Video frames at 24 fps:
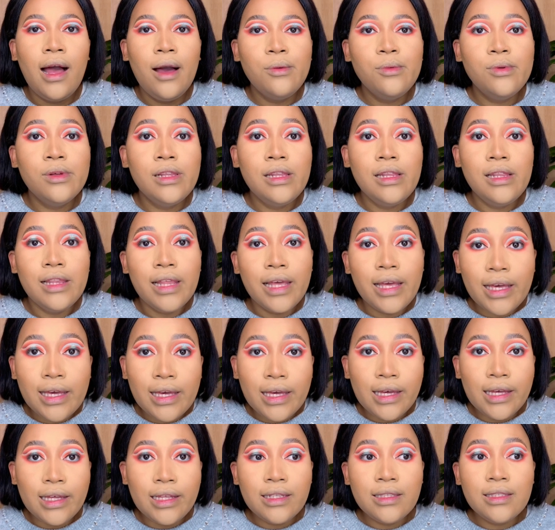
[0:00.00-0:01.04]
link
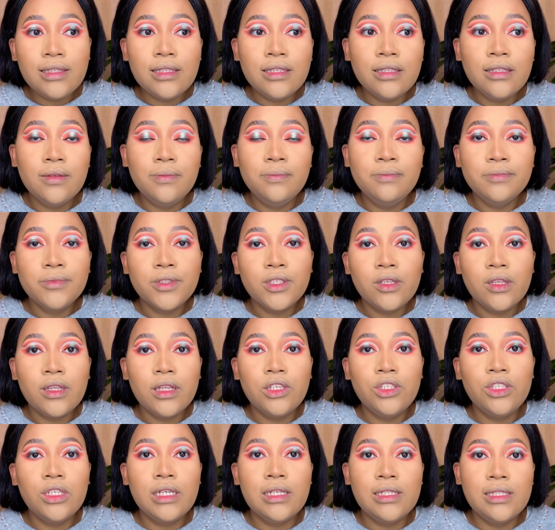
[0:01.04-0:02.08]
it so that you
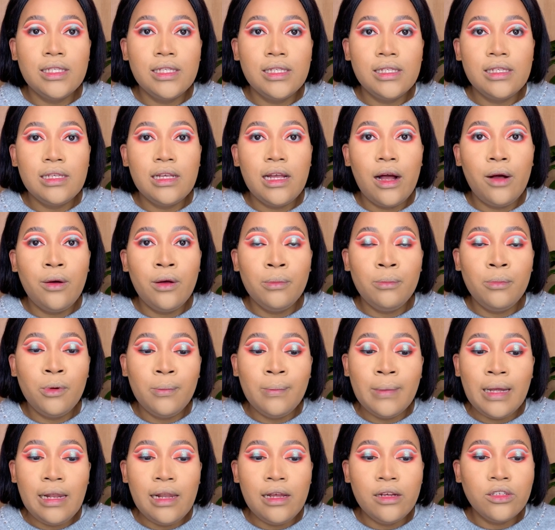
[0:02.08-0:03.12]
guys can see how I put my
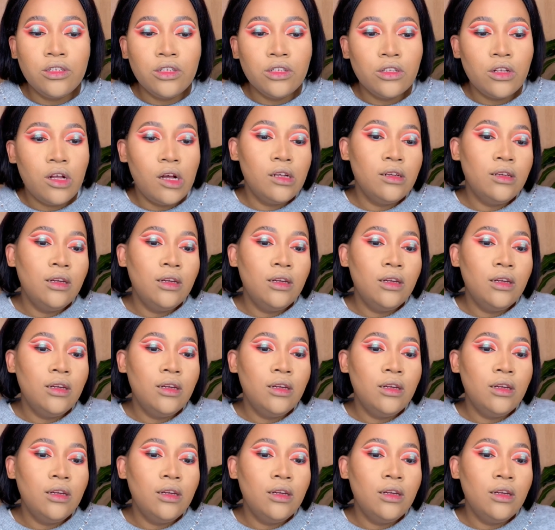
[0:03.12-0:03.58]
lashes on.